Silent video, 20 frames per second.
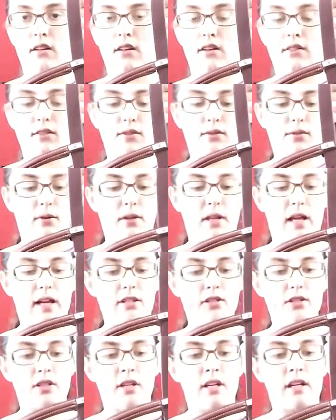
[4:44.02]
are the throat
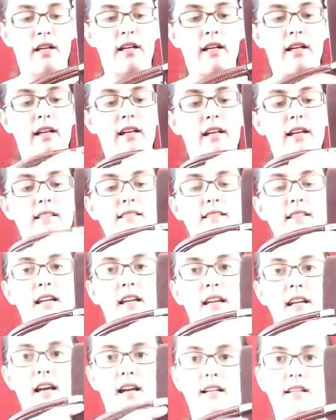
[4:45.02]
latch. It's
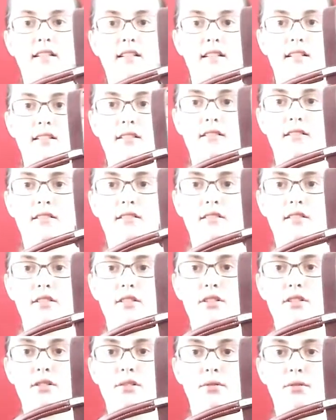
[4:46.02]
connected
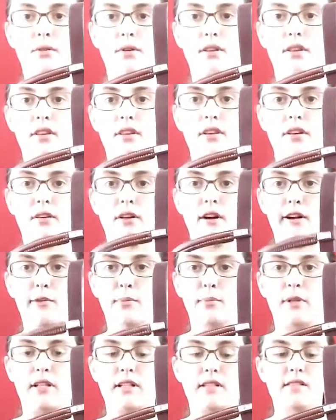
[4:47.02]
to the
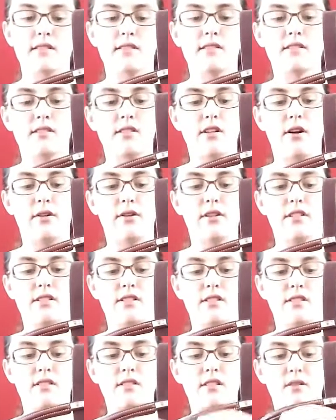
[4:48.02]
crown piece. So
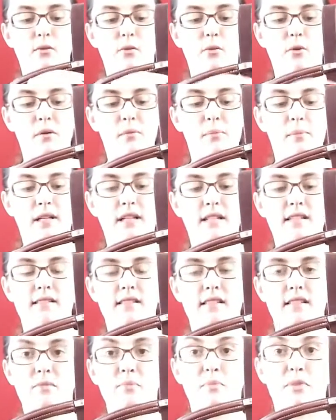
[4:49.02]
this is one piece
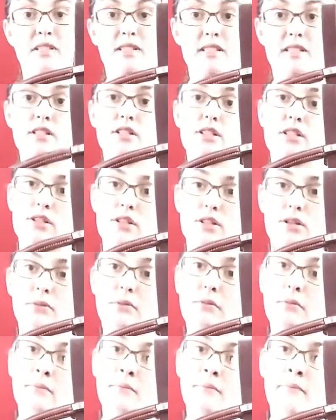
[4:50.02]
that splits into
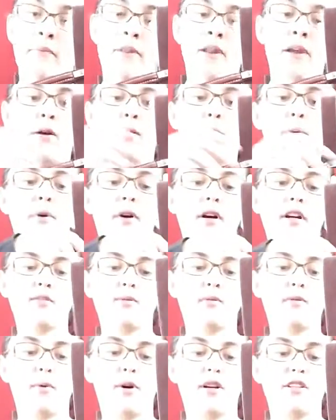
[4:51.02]
two, whereas
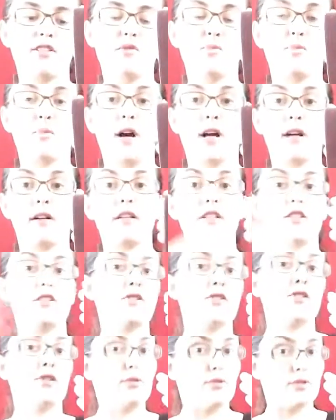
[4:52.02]
with the Western bridle, it's
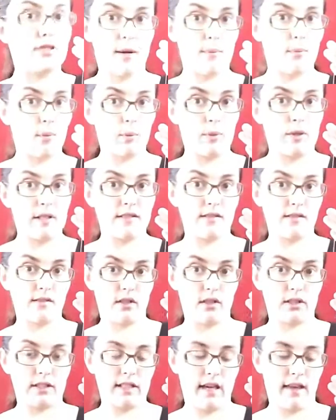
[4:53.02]
two separate pieces
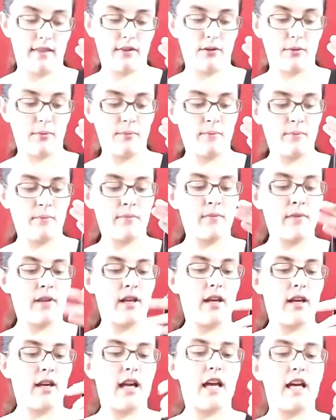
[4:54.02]
altogether.
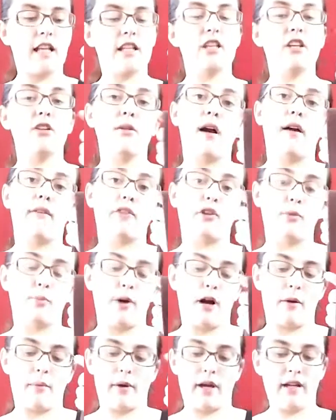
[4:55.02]
And then you have your
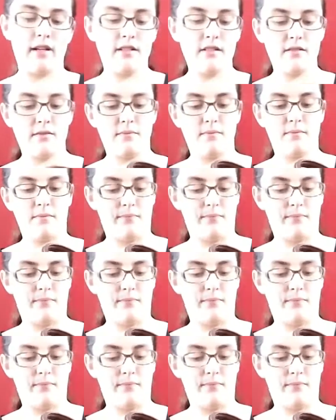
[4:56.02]
brow band,